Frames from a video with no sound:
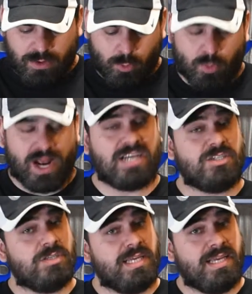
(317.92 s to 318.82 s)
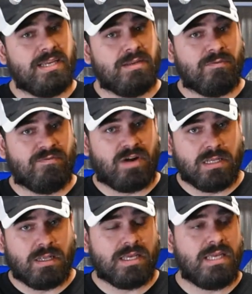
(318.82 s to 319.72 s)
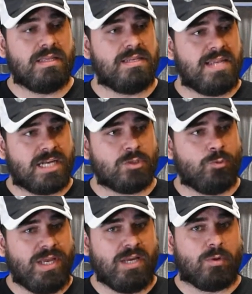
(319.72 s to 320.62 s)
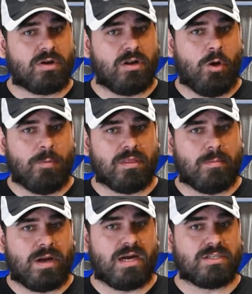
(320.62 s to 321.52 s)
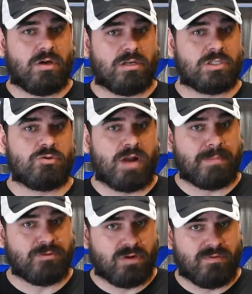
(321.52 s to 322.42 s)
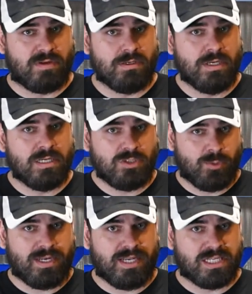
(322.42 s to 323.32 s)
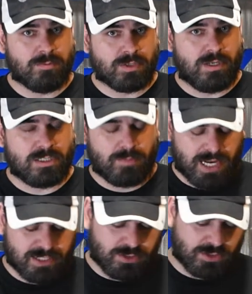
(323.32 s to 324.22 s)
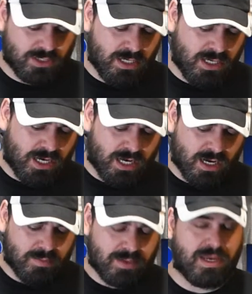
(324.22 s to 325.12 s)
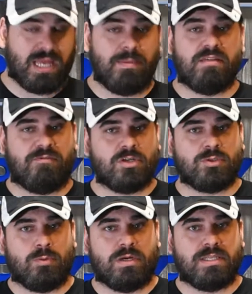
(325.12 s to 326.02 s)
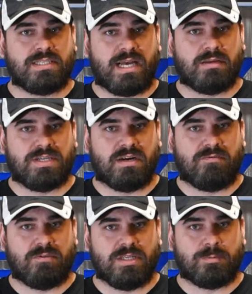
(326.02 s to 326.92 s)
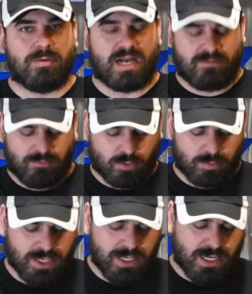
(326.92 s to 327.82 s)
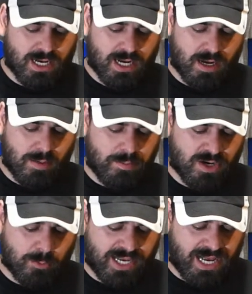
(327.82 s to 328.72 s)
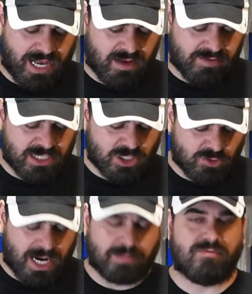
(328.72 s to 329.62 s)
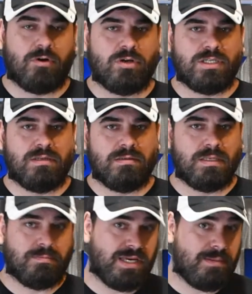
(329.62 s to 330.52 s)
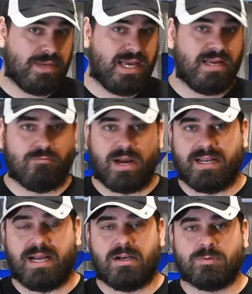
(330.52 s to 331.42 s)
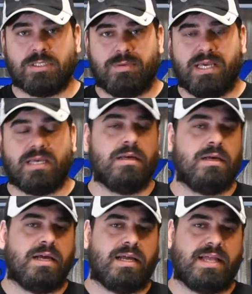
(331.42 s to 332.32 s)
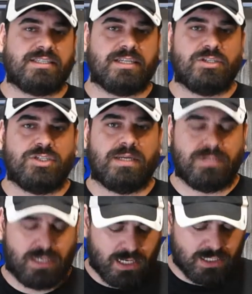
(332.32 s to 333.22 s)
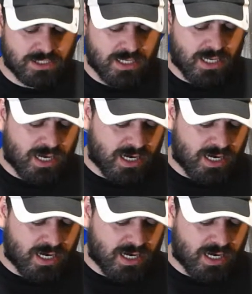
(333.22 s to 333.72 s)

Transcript: We're actually very lucky that next week we're going to open the box on a strap-driven twin disc and Clutch Masters. It may be the first one that's out there for this platform, but we have a strapped version being made right now as we speak, and that's getting shipped to us.